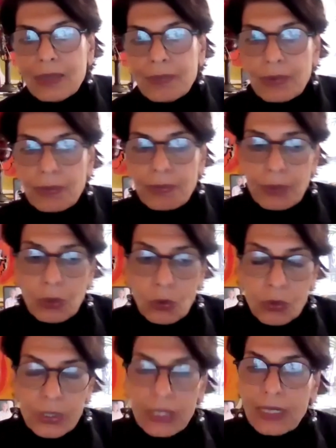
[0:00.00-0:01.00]
The
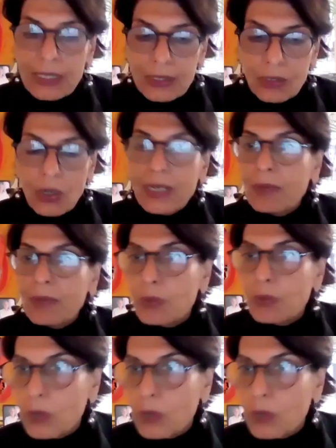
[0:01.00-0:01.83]
gluten does not get